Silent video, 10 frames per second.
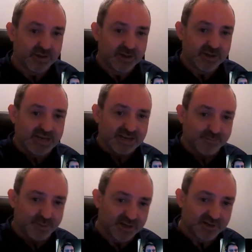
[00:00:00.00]

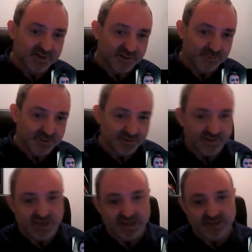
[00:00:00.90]
NAD+ is the original
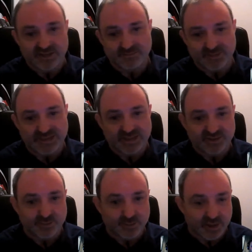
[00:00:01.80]
state, NAD+,
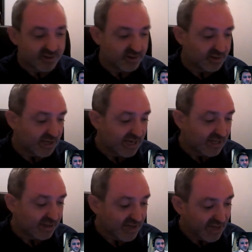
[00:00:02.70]

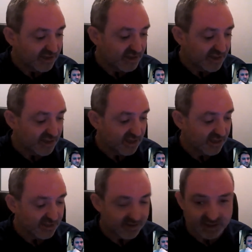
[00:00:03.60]
NADH
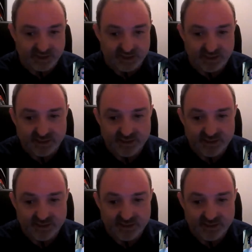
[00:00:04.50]
is the